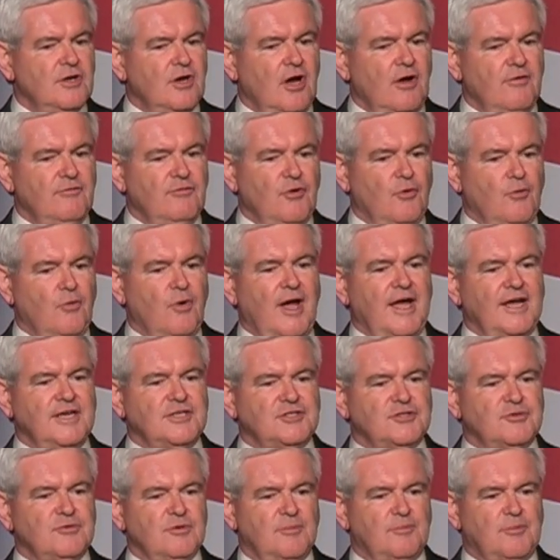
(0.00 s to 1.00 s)
of the
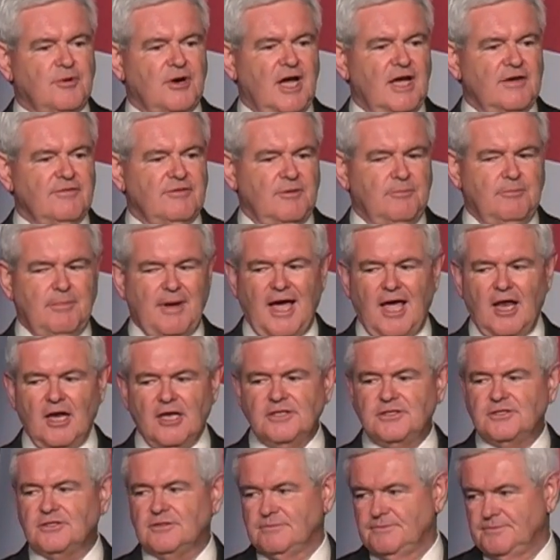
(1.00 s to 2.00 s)
right to a private
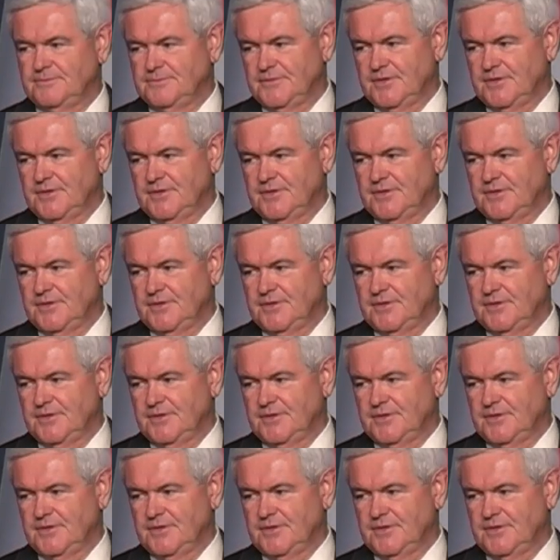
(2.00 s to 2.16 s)
ballot